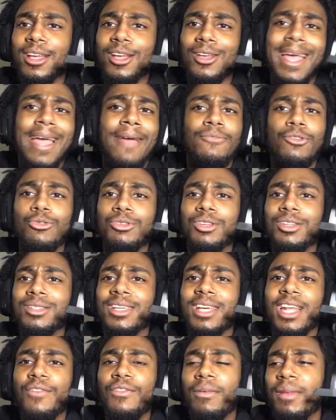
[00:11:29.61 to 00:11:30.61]
Cause after you just
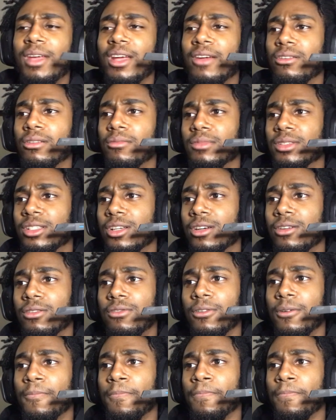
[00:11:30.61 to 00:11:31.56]
said every man for himself,